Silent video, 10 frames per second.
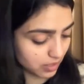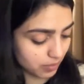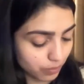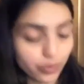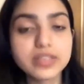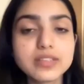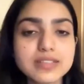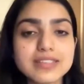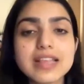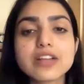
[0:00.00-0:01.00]
Poets
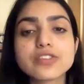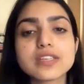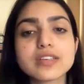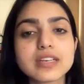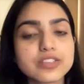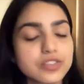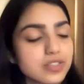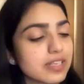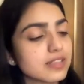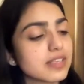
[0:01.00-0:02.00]
is actually a collection.
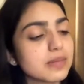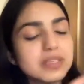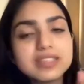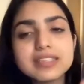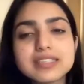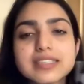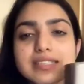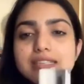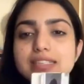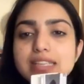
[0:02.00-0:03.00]
Like there'll be
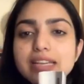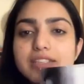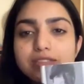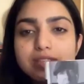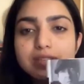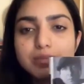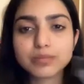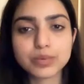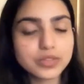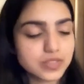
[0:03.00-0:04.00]
this sized
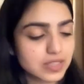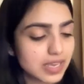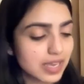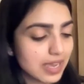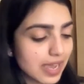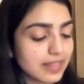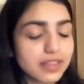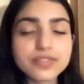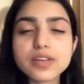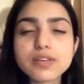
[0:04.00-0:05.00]
books, and
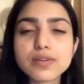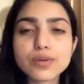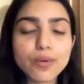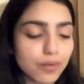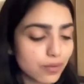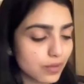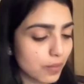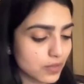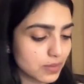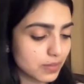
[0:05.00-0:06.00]
they've covered all the
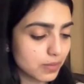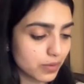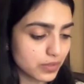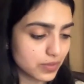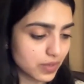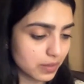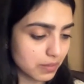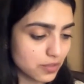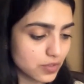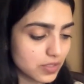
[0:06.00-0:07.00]
possible poets you can
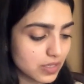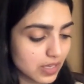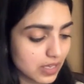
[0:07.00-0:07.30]
imagine: